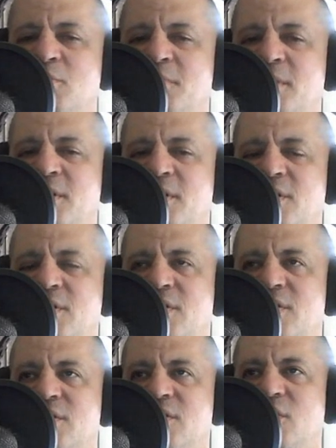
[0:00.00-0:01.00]
But,
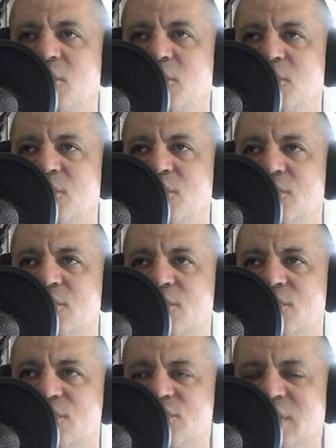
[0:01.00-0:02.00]
you know,
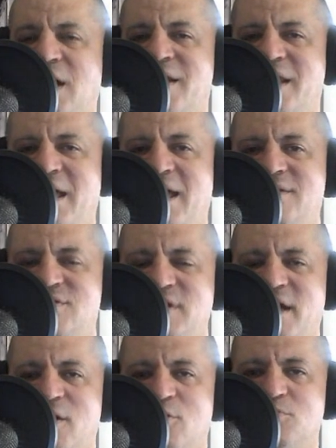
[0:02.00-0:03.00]
Scott the
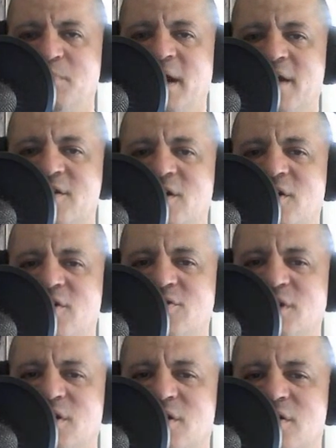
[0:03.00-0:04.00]
Headset goes back there and
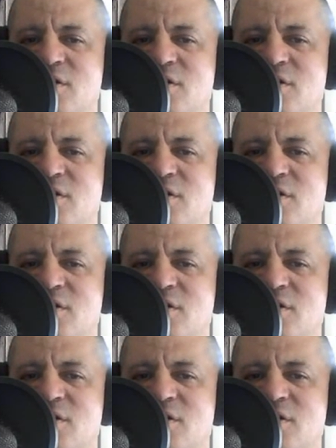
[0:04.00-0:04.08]
it's like,